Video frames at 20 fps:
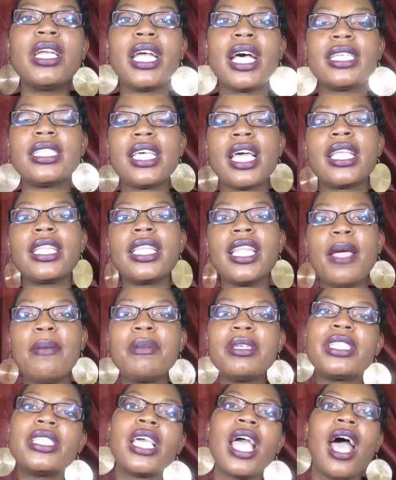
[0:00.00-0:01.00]
and I say, let
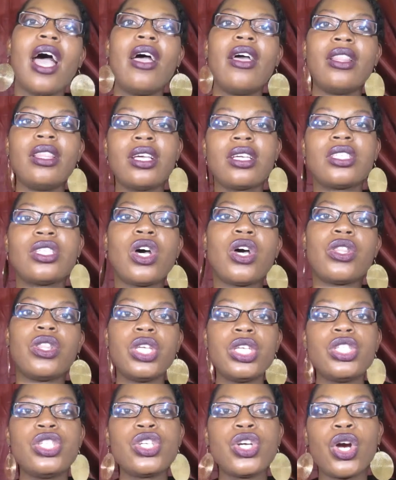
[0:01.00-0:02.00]
me see how it looks on
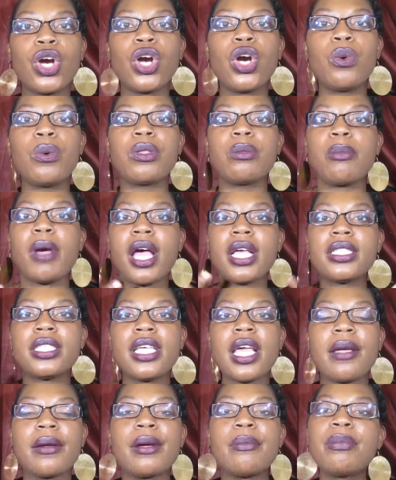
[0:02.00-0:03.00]
this girl with my
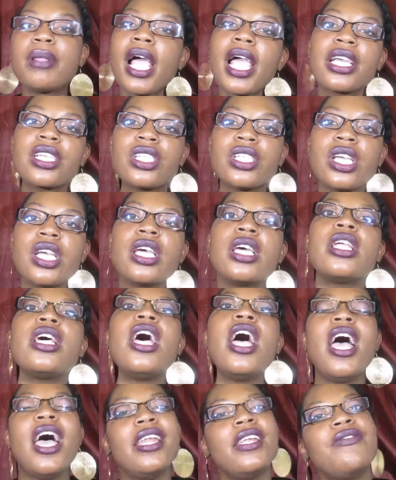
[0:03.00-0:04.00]
same complexion.
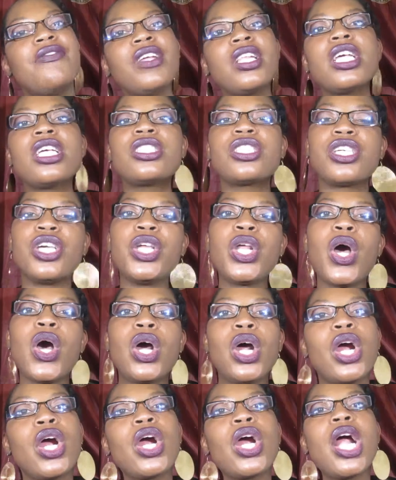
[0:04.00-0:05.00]
And if it looks cute on
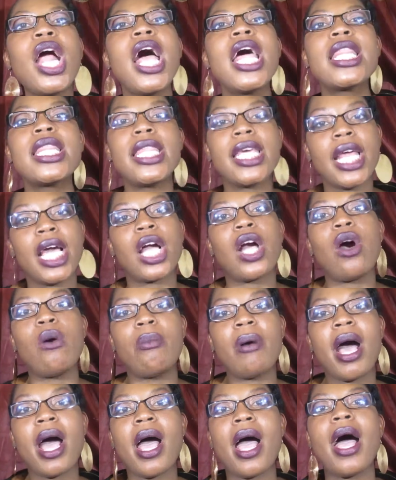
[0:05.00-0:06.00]
her, then I go
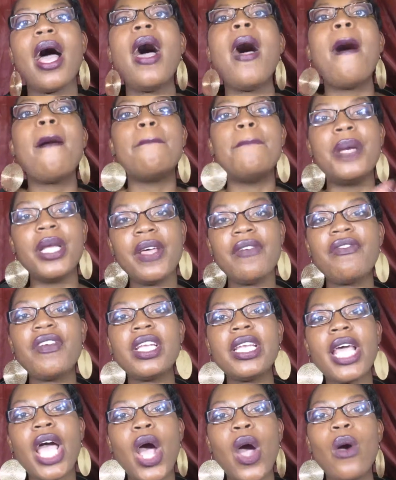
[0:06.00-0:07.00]
buy it. But if
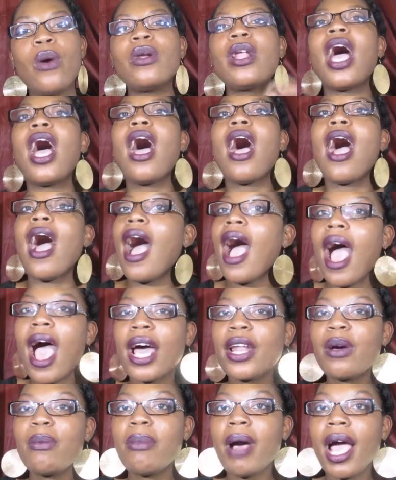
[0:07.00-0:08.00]
it don't,
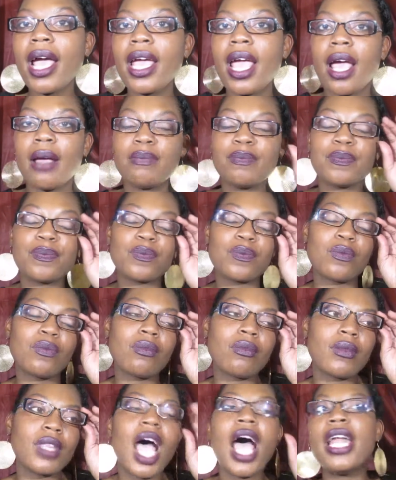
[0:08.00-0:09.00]
I don't buy it.
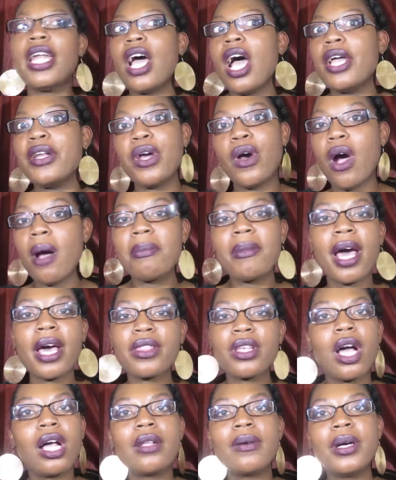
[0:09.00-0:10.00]
And I know I'm
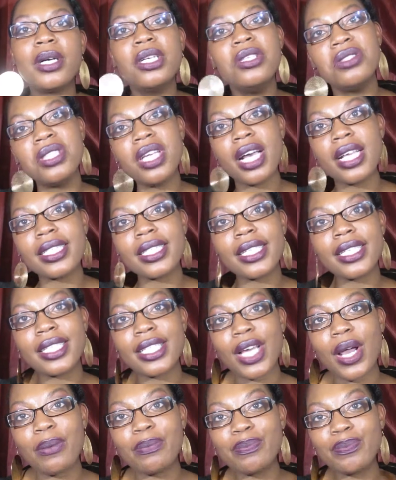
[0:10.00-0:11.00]
not the only one who does it,
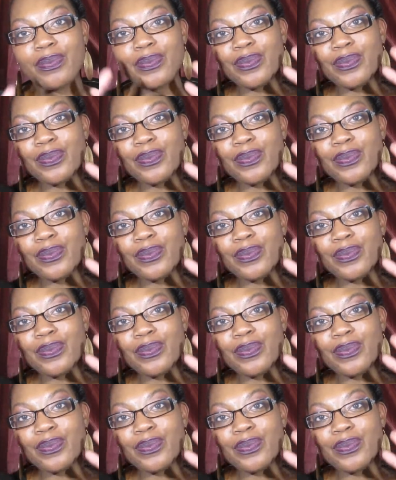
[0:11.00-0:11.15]
so.